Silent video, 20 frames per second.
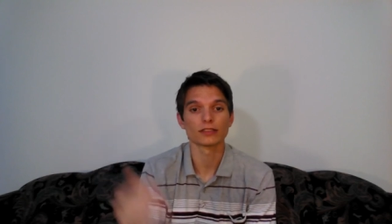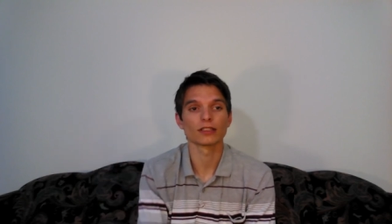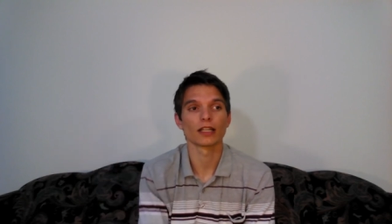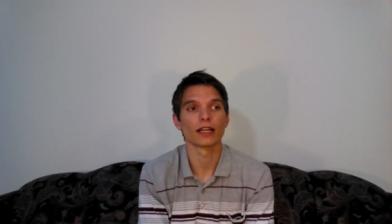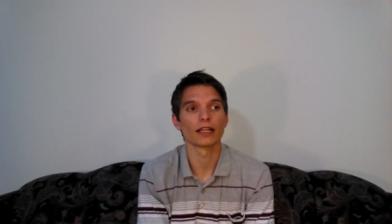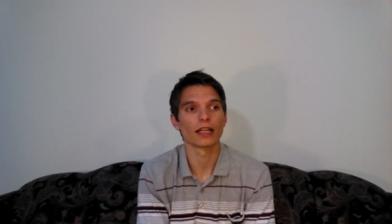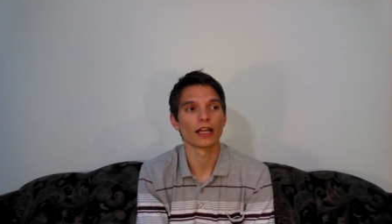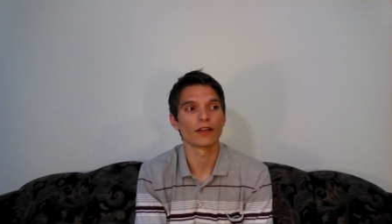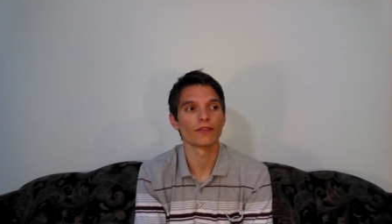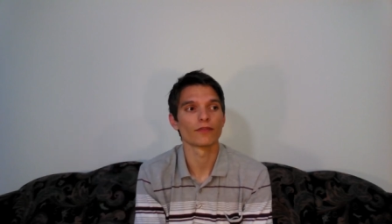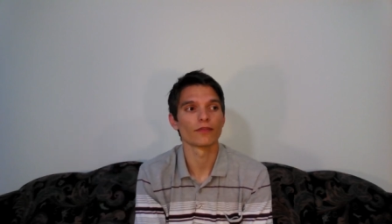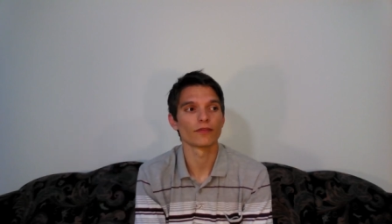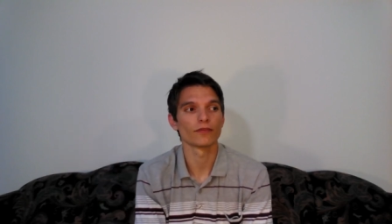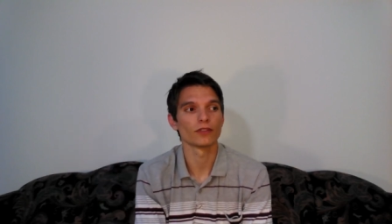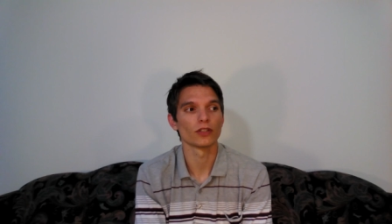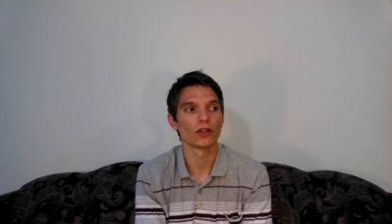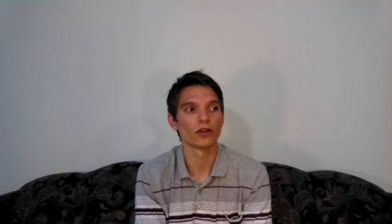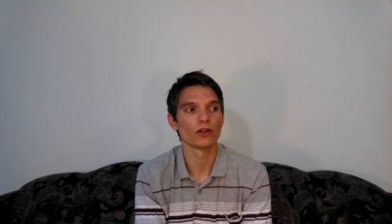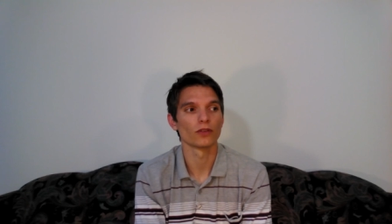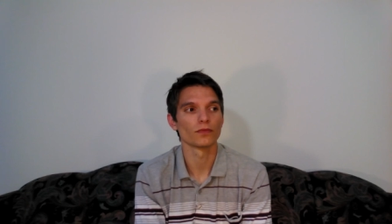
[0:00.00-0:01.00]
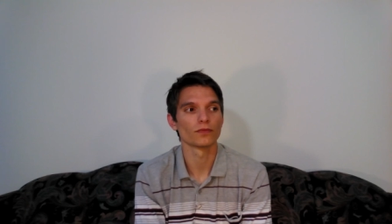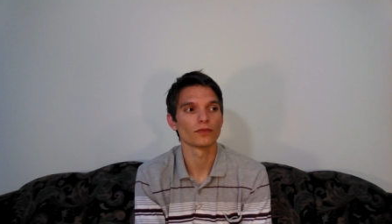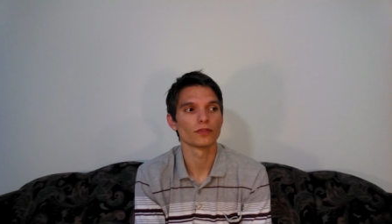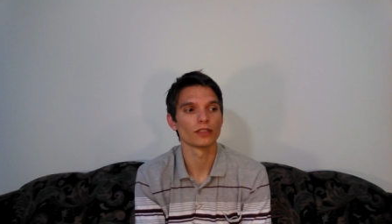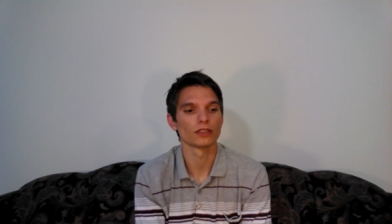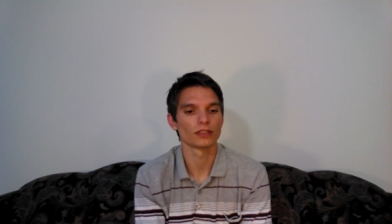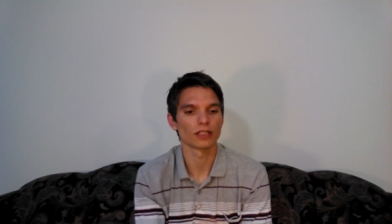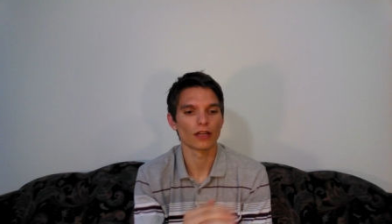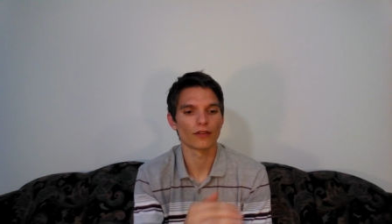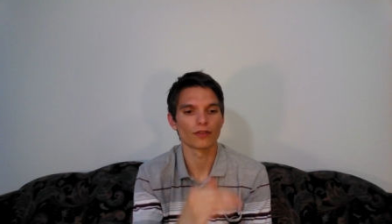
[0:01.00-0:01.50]
I have, you know,
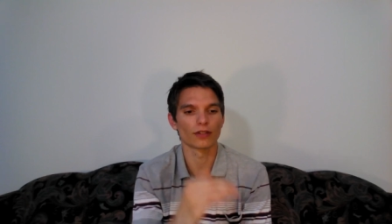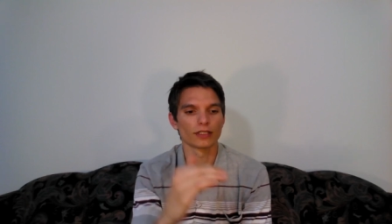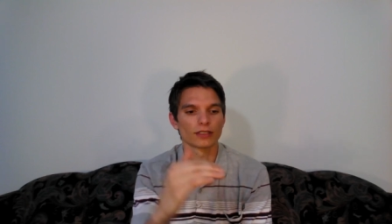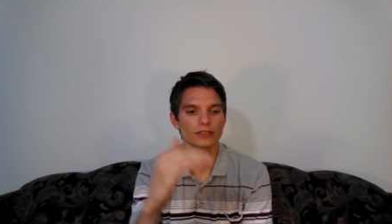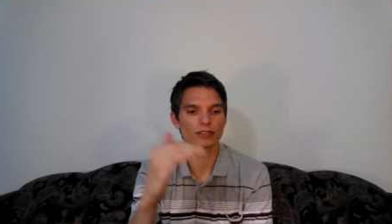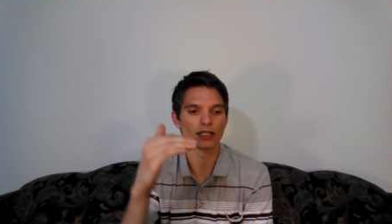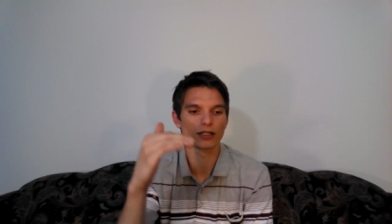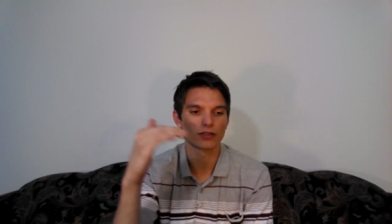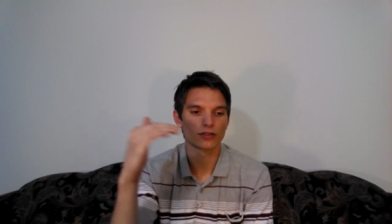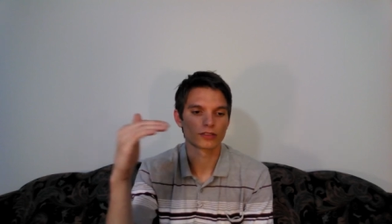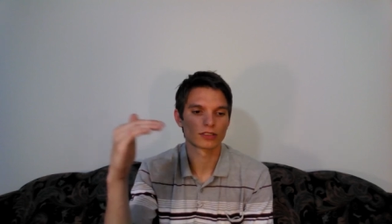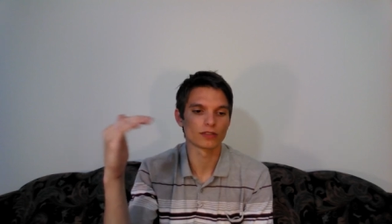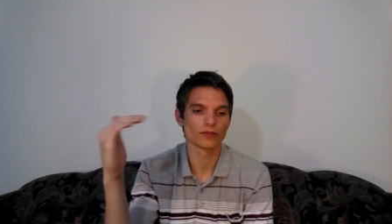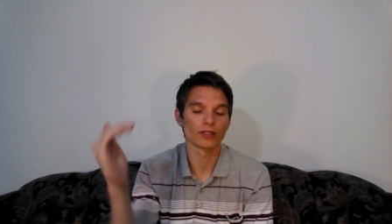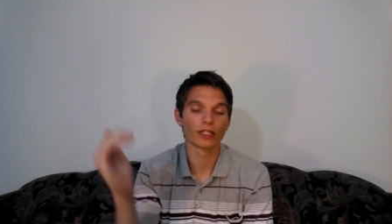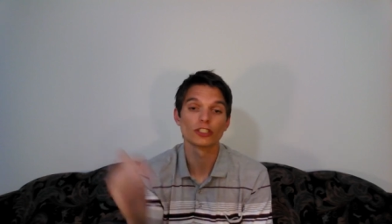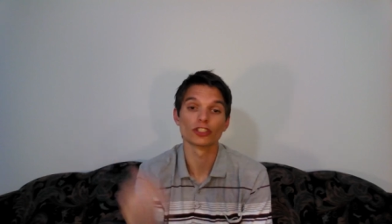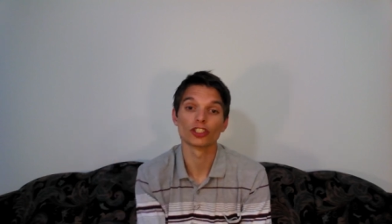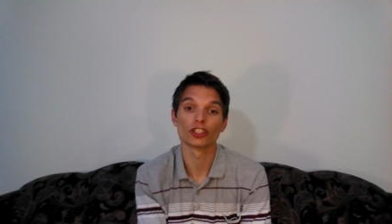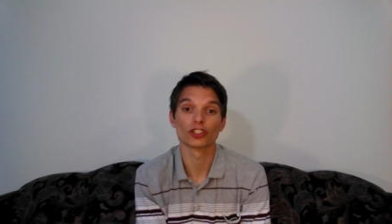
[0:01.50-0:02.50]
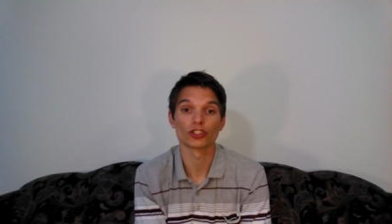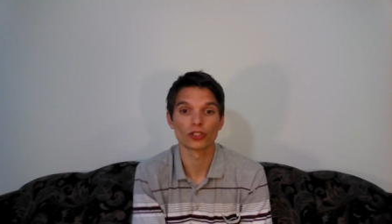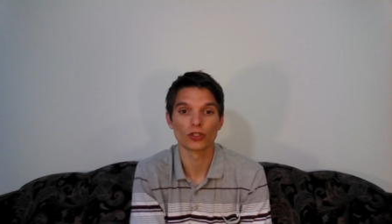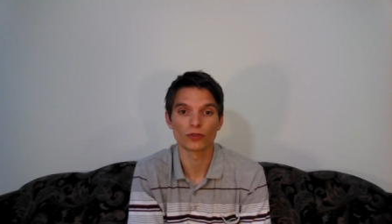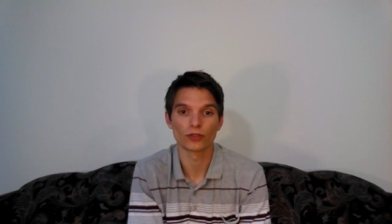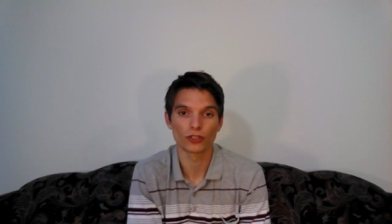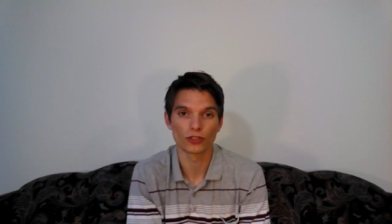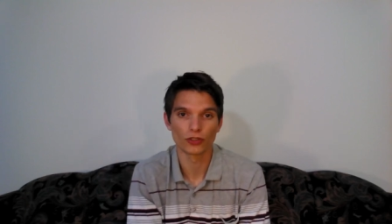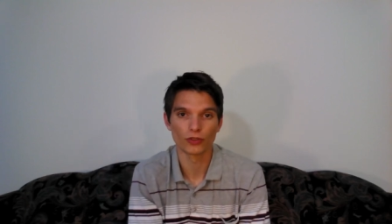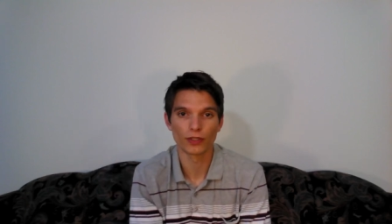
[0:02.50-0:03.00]
this evidence that civil engineers know what
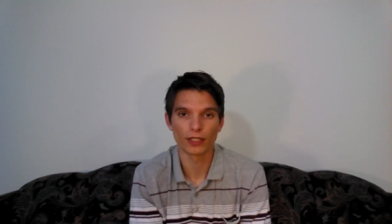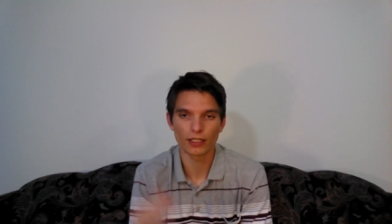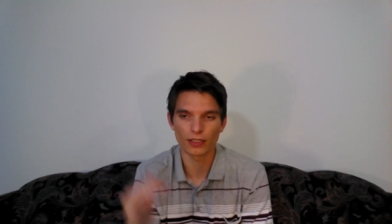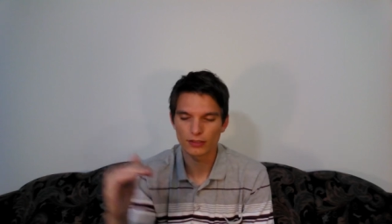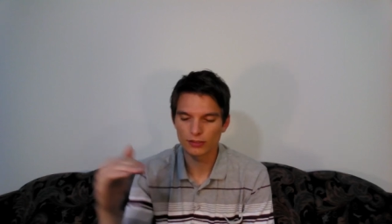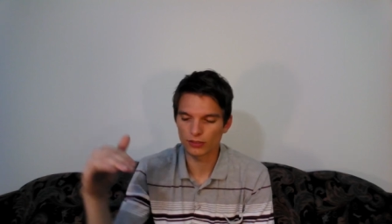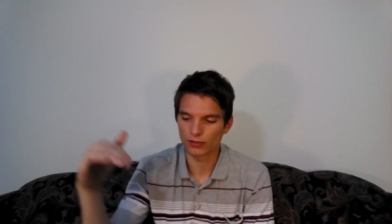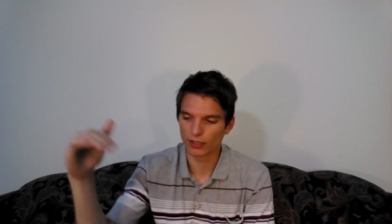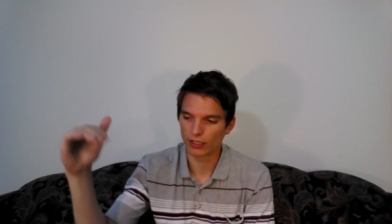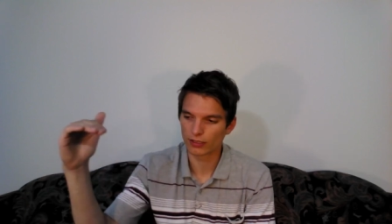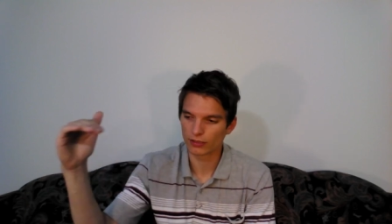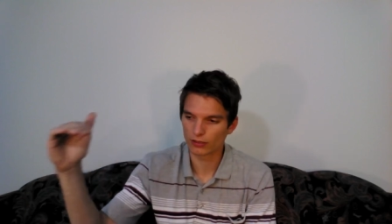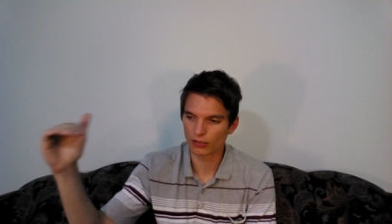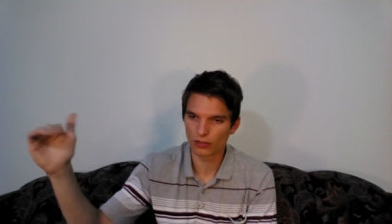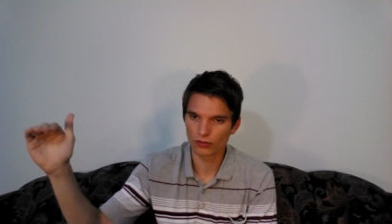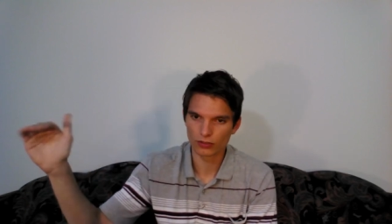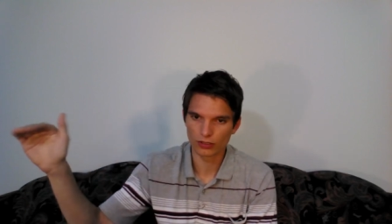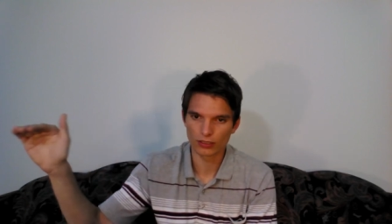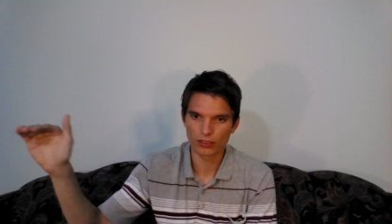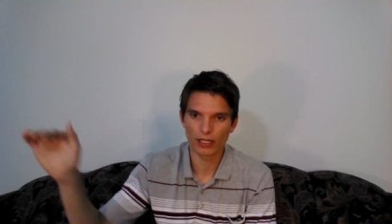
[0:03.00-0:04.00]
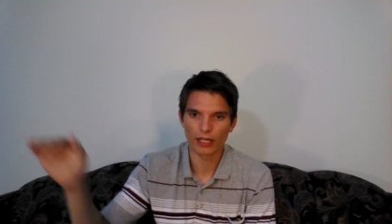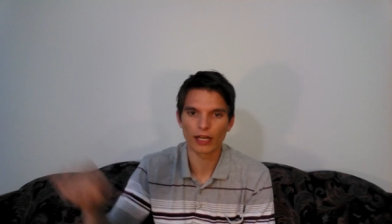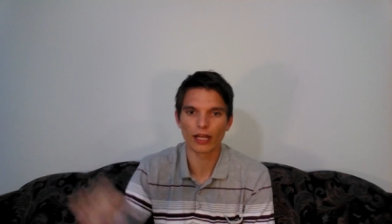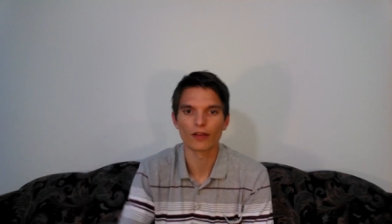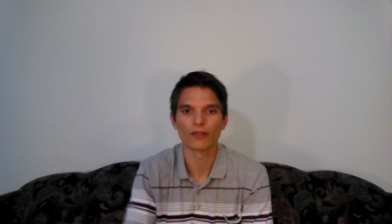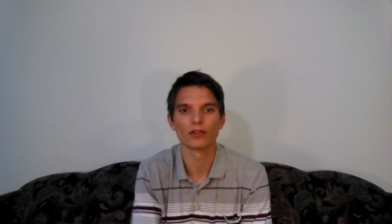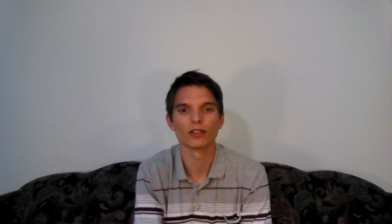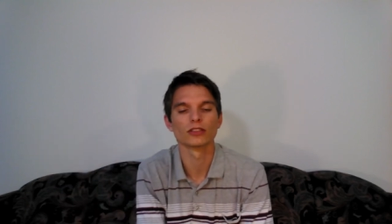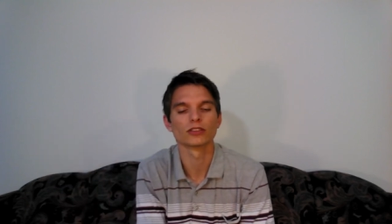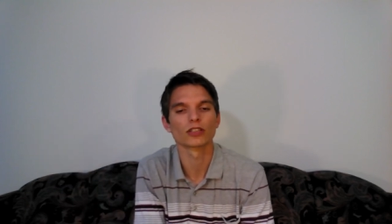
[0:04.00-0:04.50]
they're doing, and so that goes in that
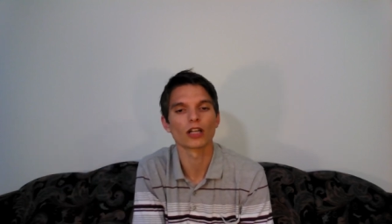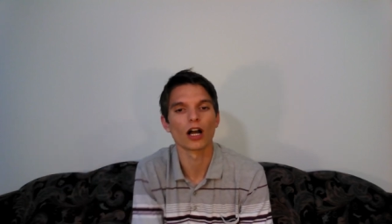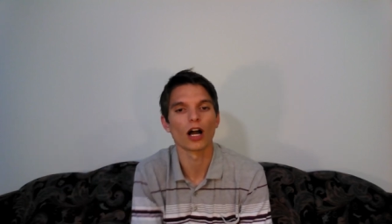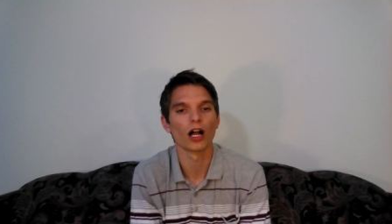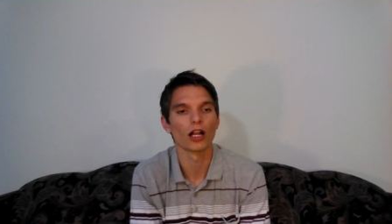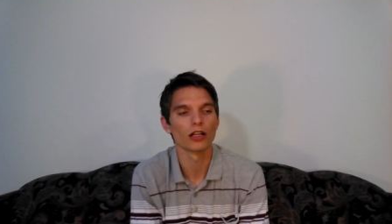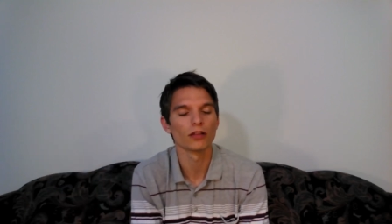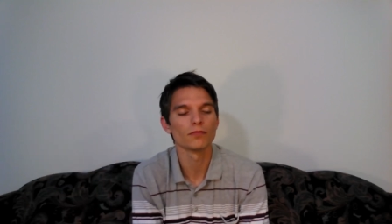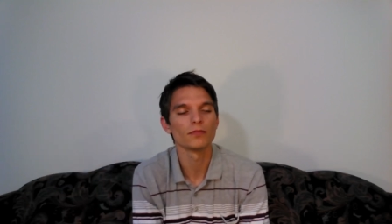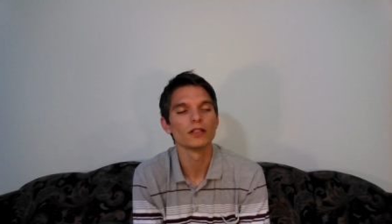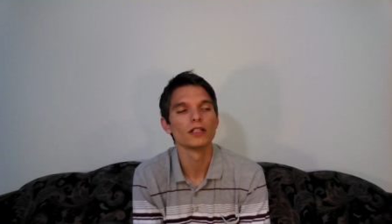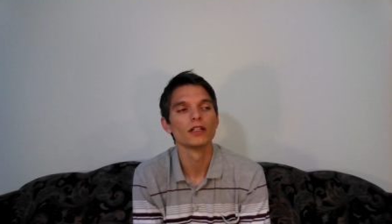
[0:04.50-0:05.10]
evidence column.